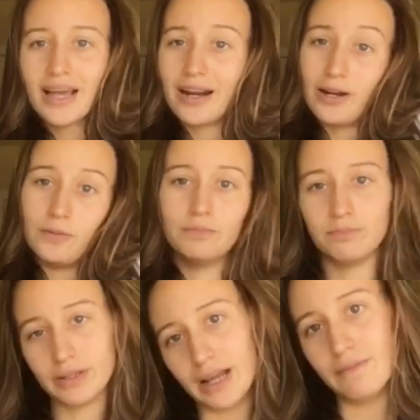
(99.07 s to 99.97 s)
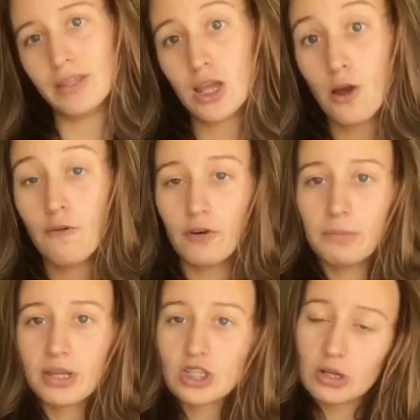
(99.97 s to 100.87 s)
I don't know, but yeah,
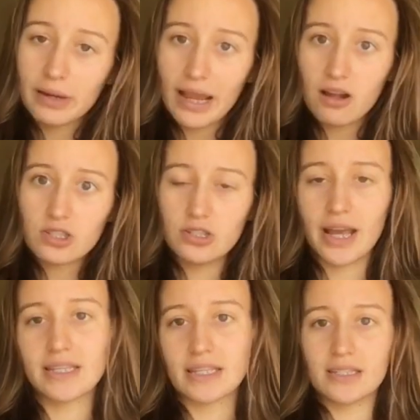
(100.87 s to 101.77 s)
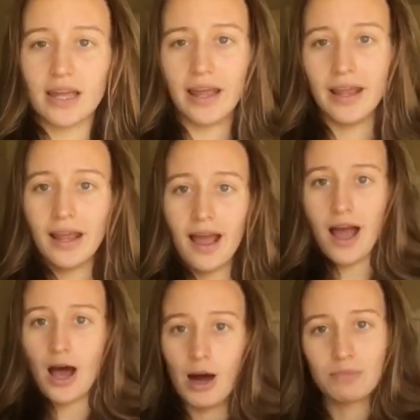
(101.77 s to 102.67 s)
follow my Instagram account so you guys can stay
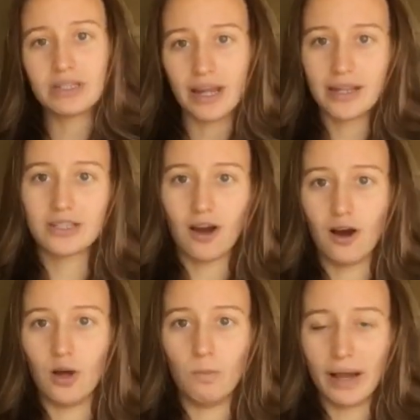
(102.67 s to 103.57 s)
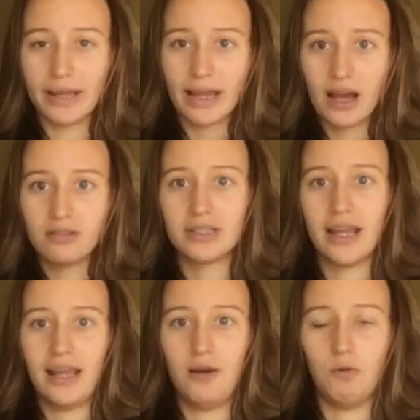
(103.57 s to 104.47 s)
up to date on my account
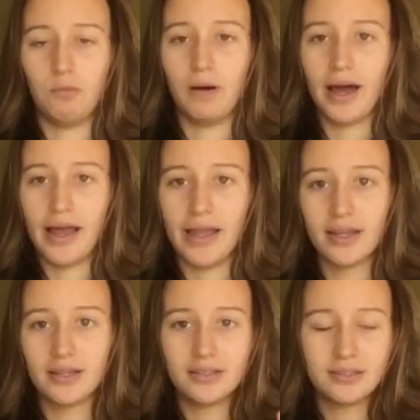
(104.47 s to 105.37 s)
and what my